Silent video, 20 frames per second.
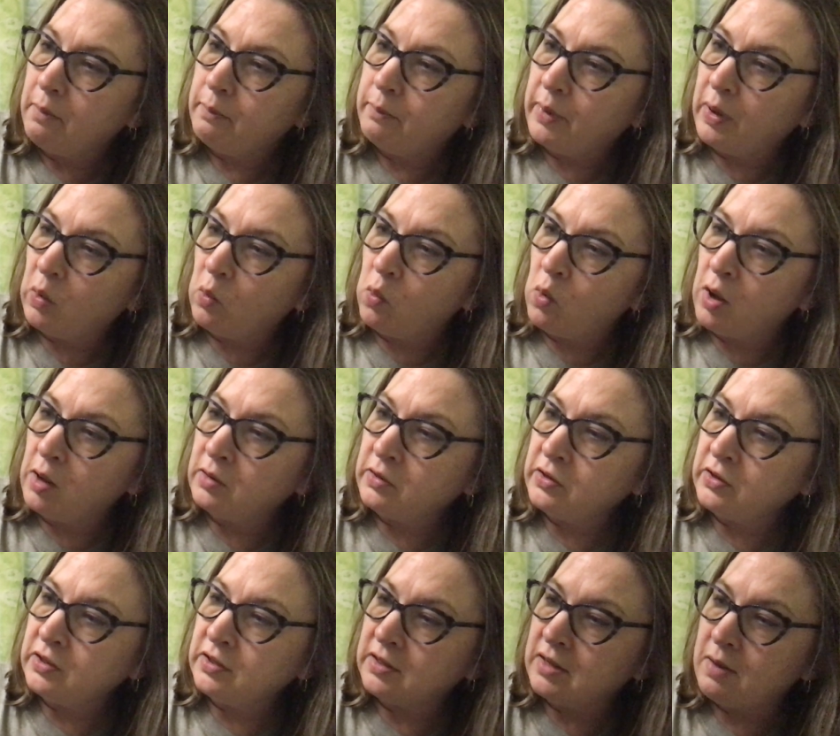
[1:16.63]
But
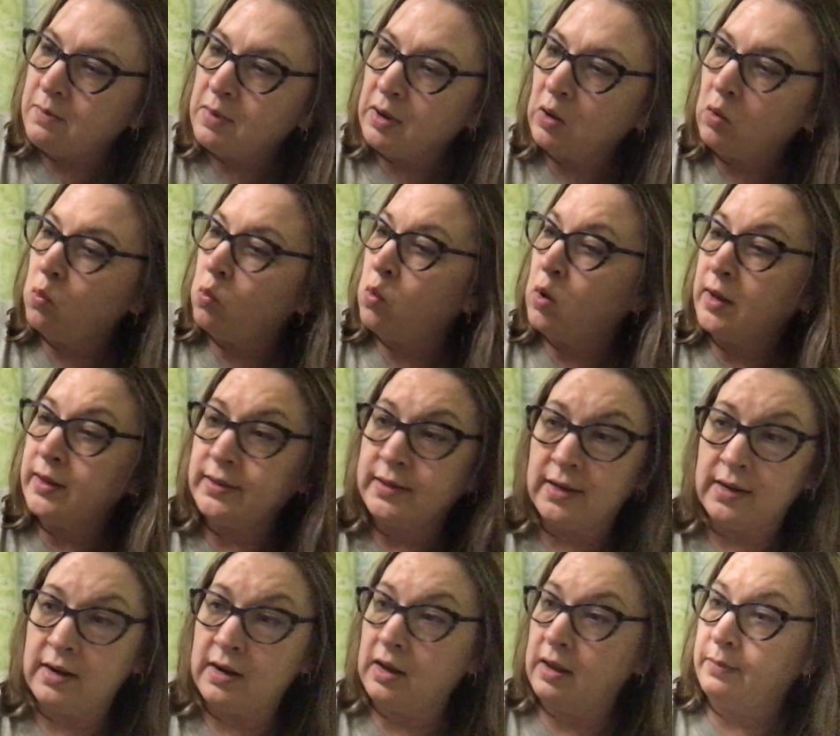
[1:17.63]
Walter's stomach
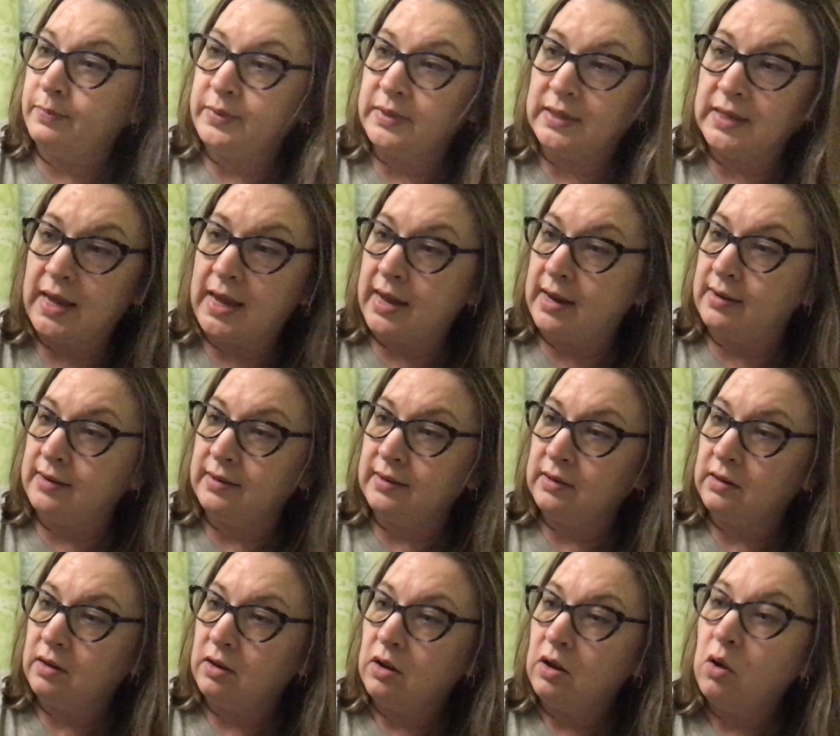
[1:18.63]
wasn't upset.
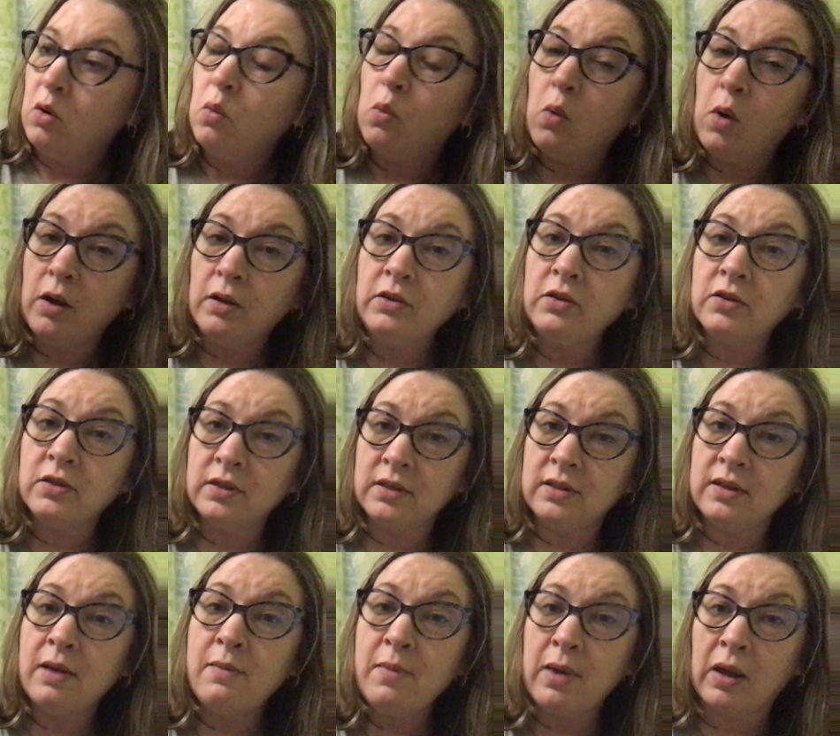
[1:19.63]
Walter's
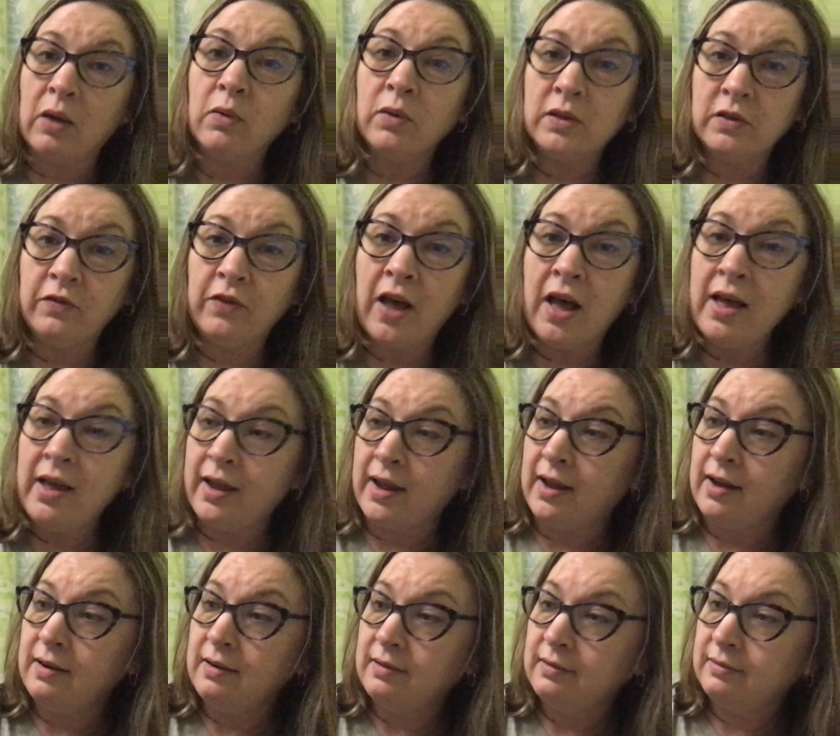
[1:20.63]
stomach was
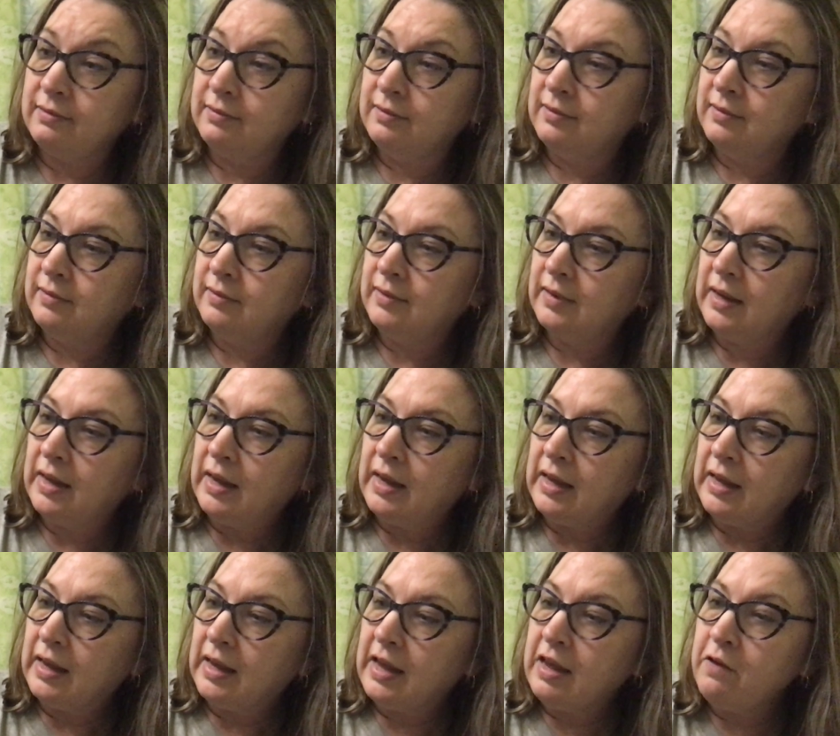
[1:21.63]
fine.
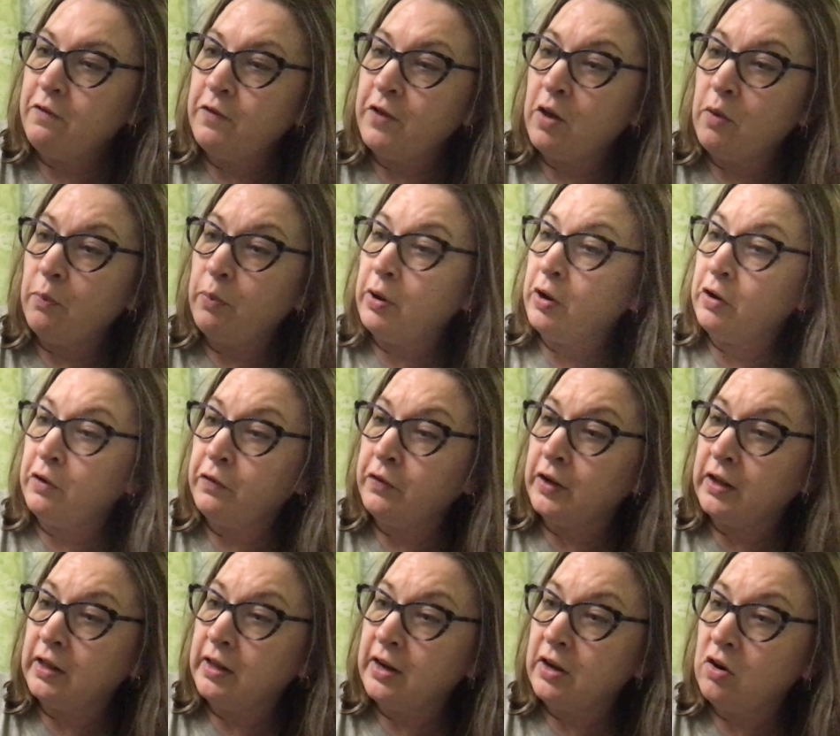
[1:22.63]
He felt
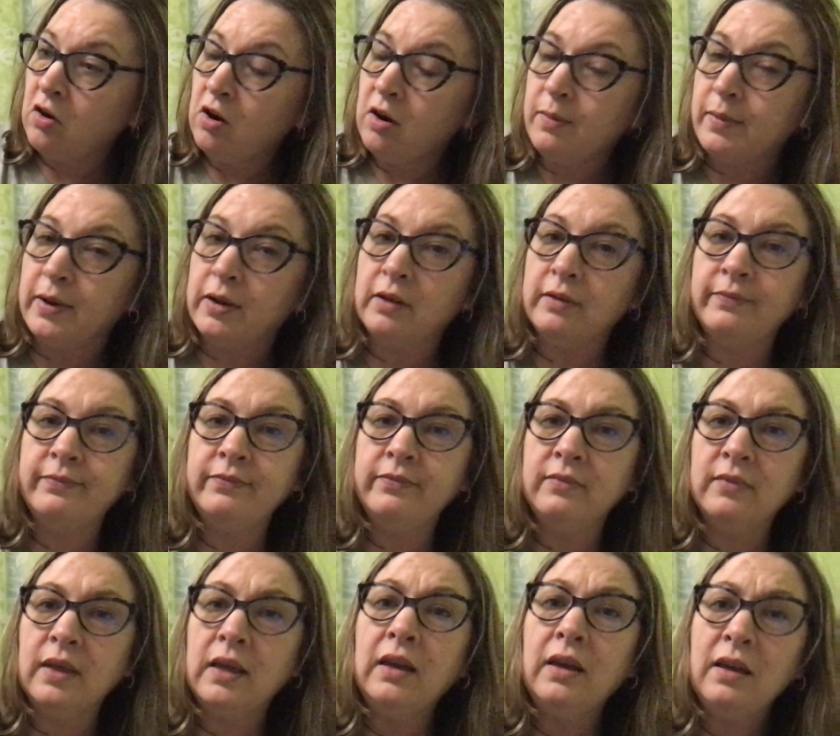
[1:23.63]
perfectly normal.
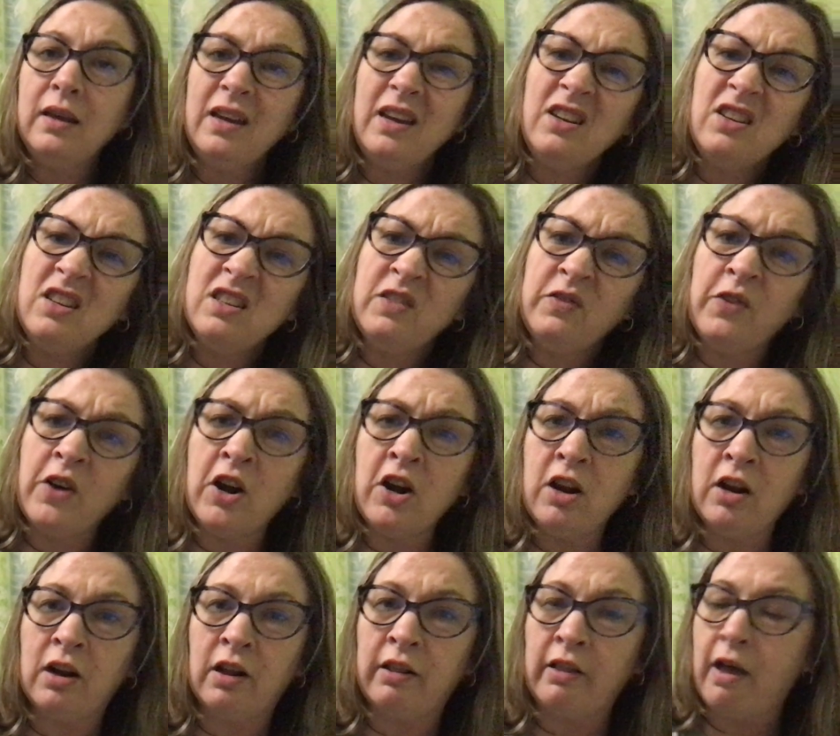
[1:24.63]
He just
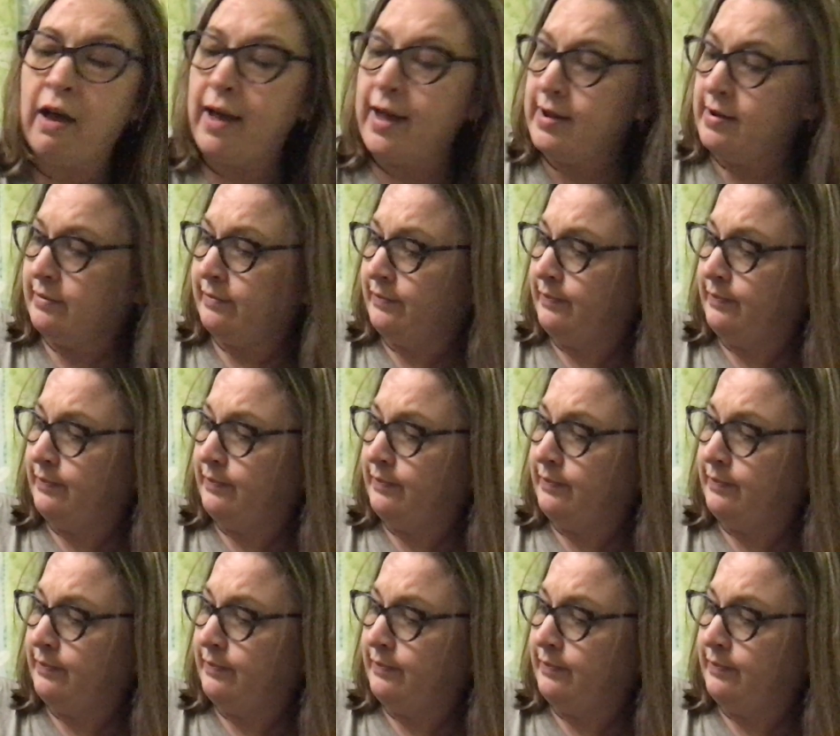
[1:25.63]
farted a lot.